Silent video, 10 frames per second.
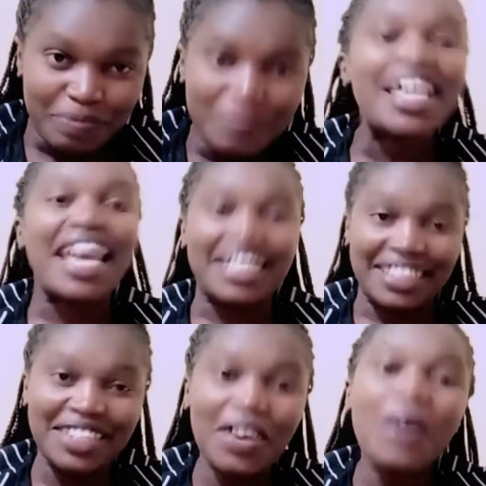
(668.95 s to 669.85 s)

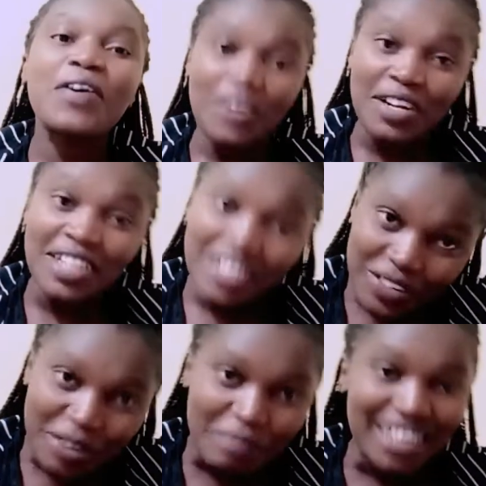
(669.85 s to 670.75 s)
Yes, Oral
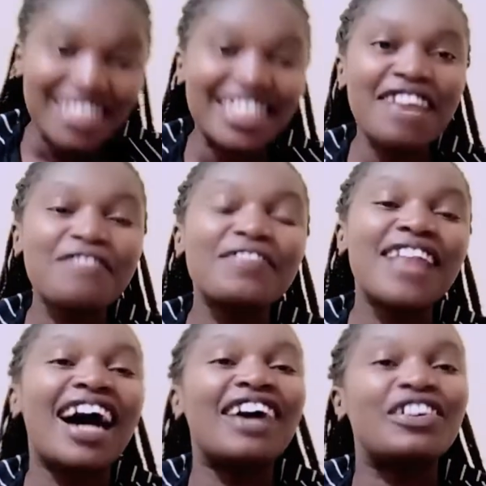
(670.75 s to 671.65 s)
Roberts gave
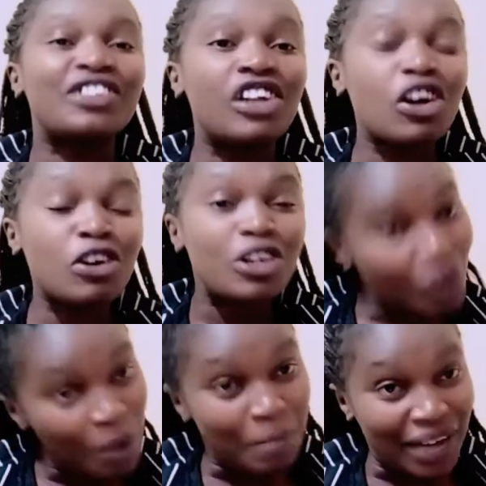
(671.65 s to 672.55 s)
Oral
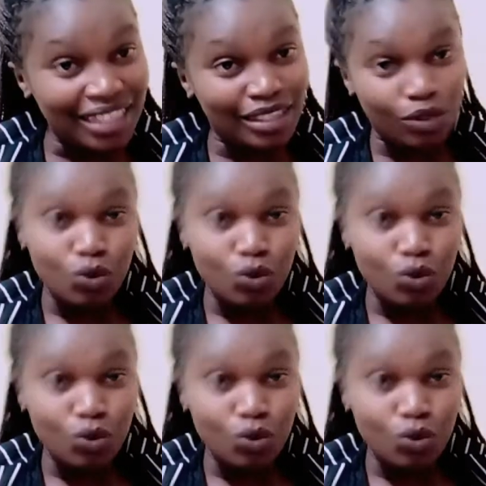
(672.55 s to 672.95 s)
Roberts.